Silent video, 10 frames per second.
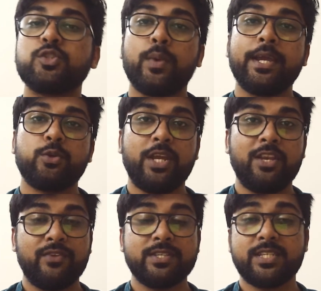way to
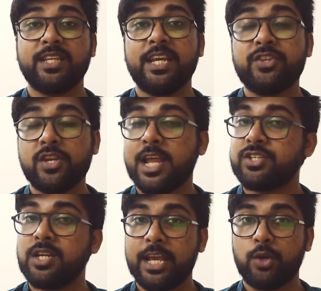invest in
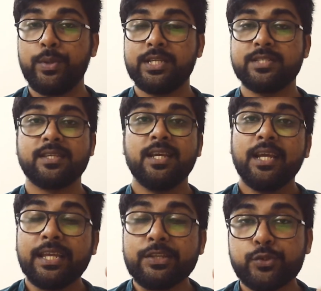international equities
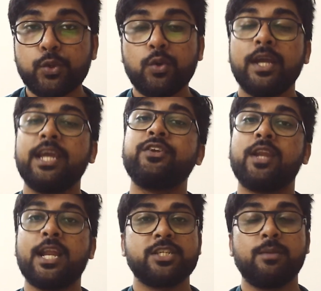is through
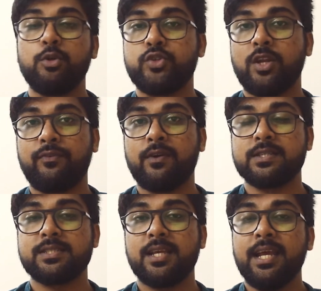international mutual funds.